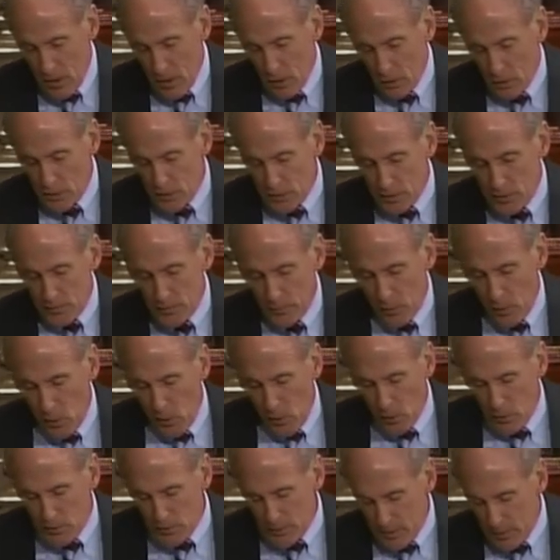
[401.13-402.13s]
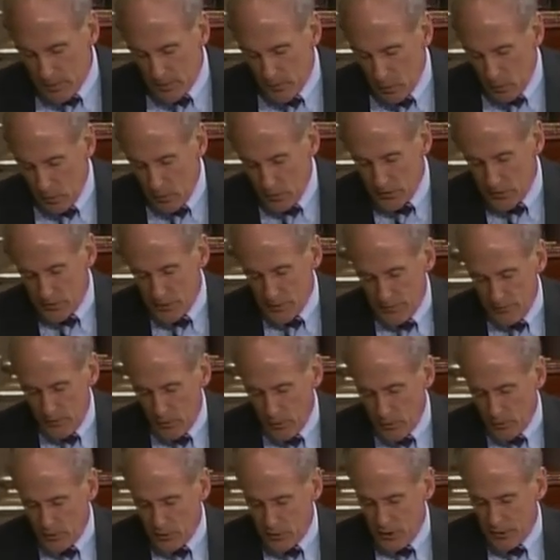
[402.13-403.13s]
Erskine Bowles, the
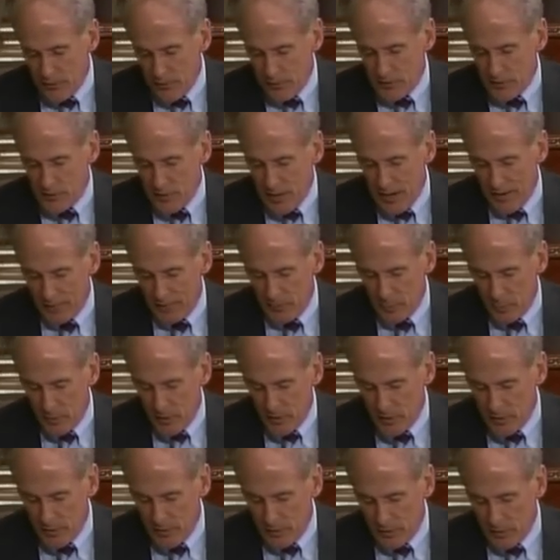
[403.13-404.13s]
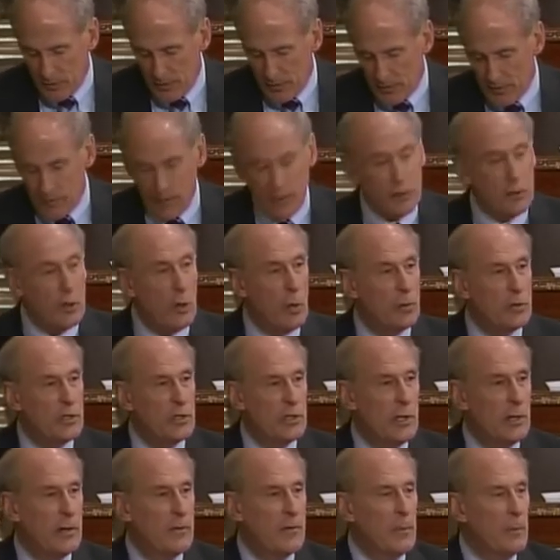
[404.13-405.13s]
former chief of staff to President Clinton and
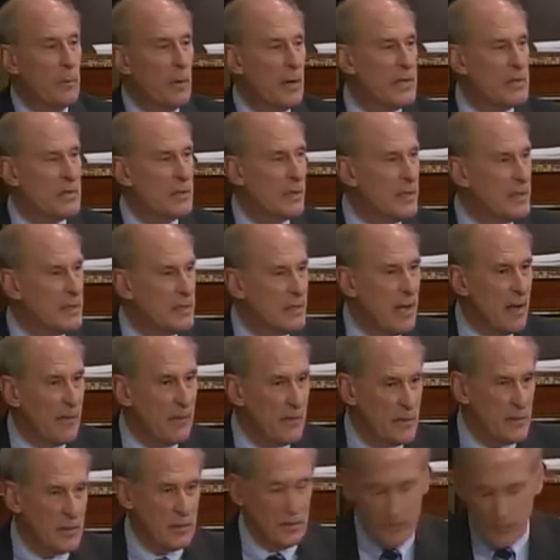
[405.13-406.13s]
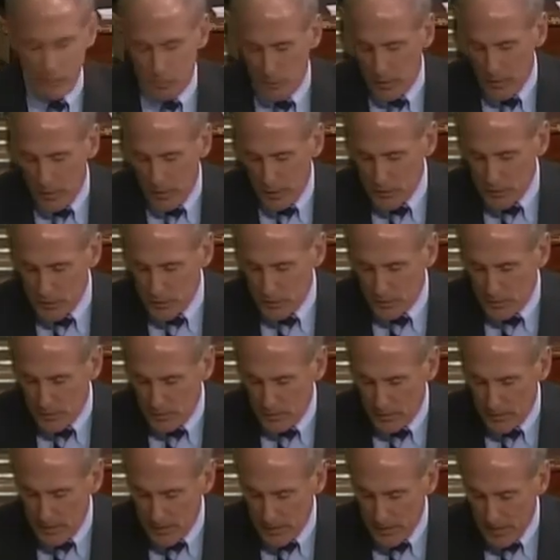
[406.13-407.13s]
co-chair of the President's Deficit Reduction
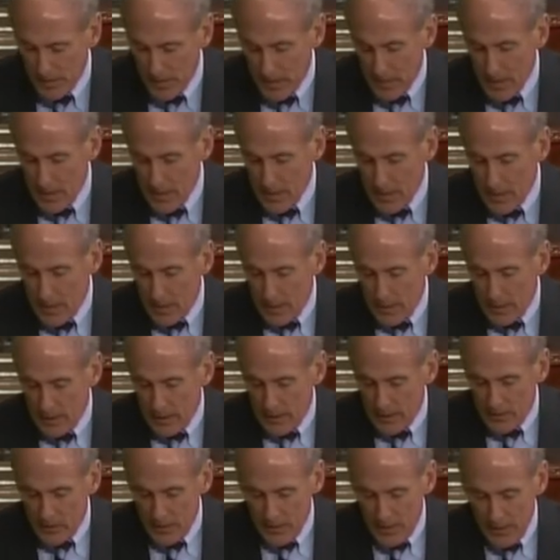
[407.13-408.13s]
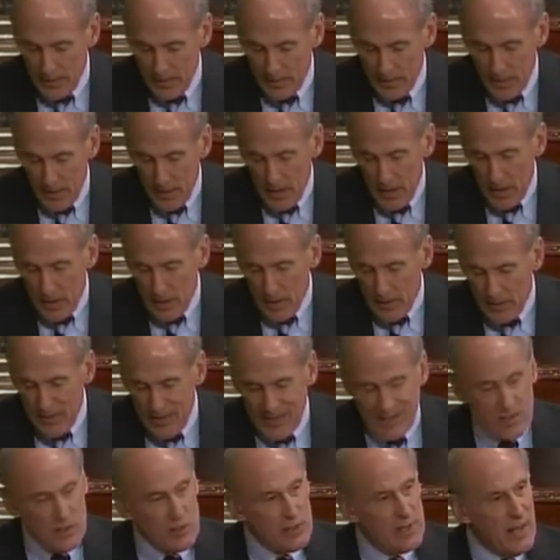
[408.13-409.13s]
Committee, said,
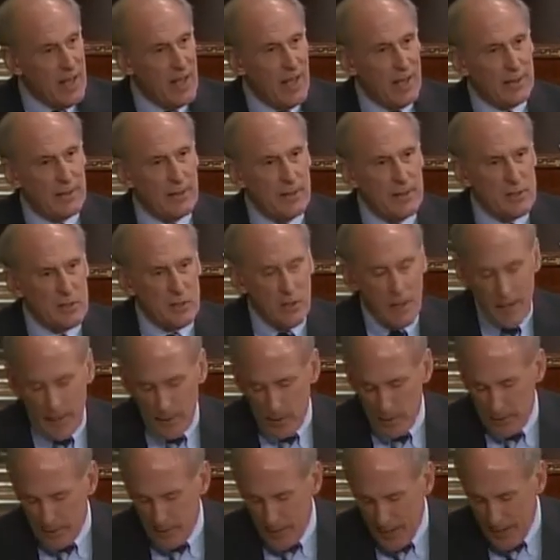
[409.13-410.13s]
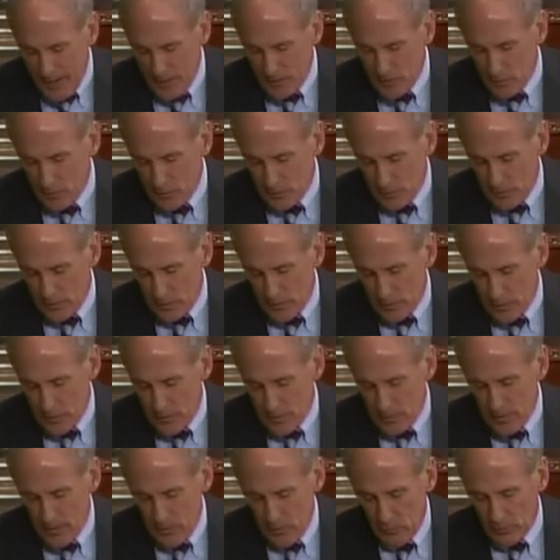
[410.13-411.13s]
"This debt is like a cancer
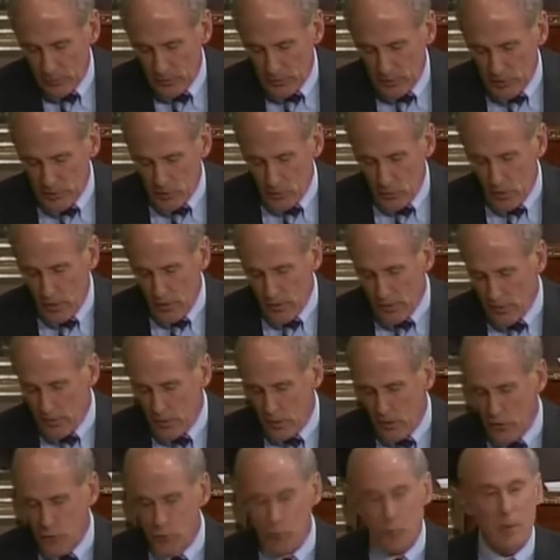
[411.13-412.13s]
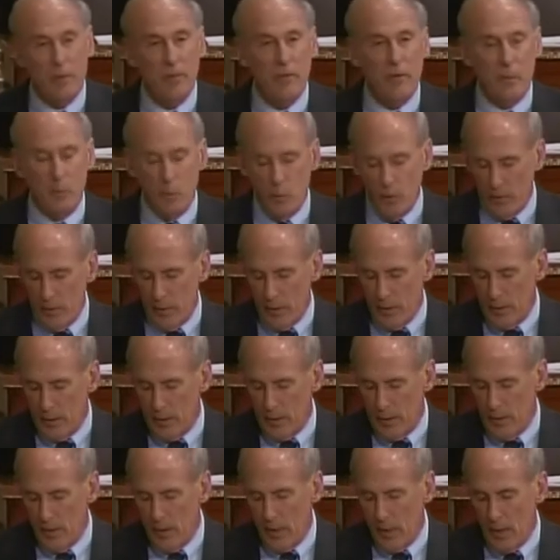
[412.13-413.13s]
that will destroy the country from
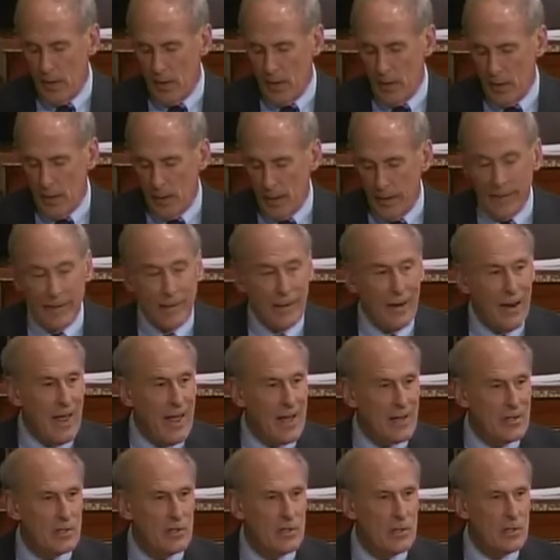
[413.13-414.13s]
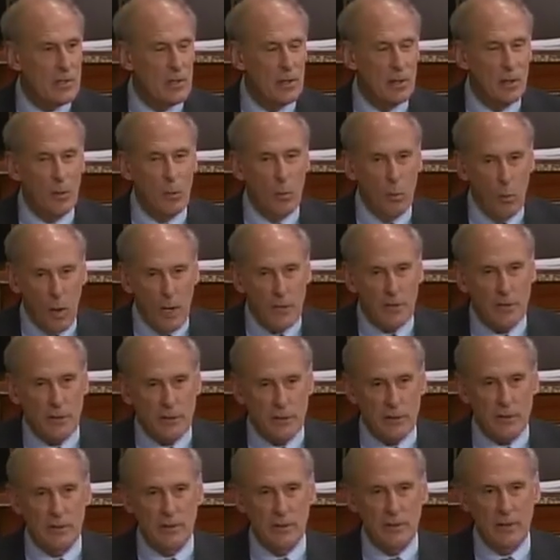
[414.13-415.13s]
within unless
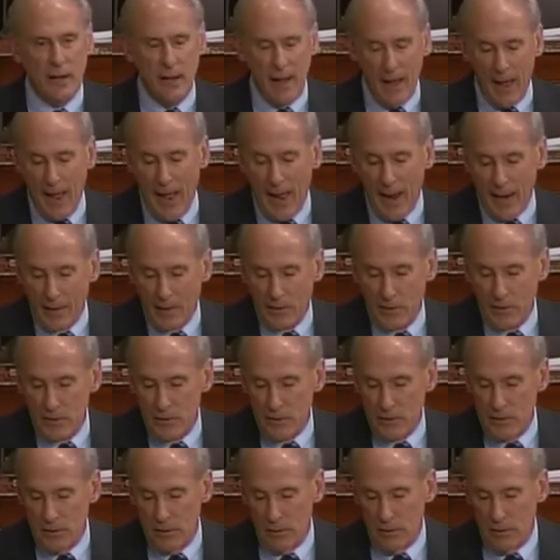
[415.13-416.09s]
Washington acts."